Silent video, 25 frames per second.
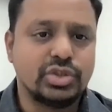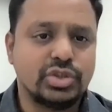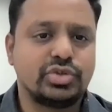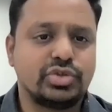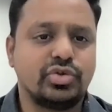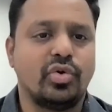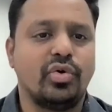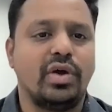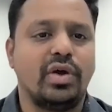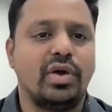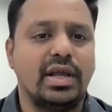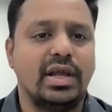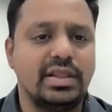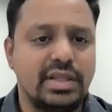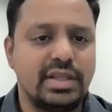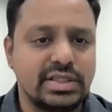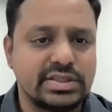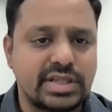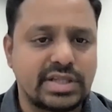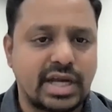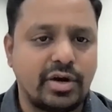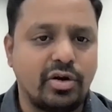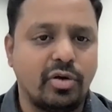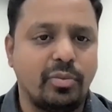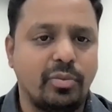So in
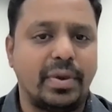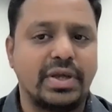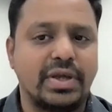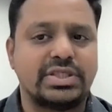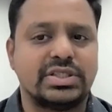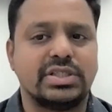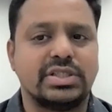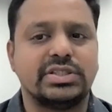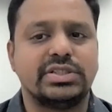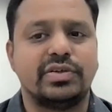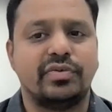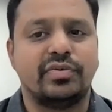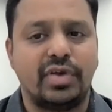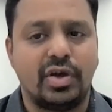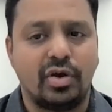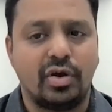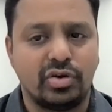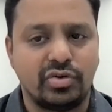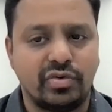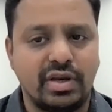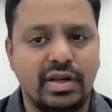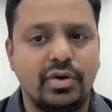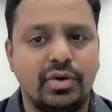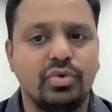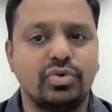this kind of patients, we
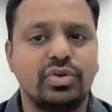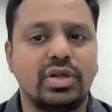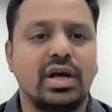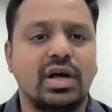usually do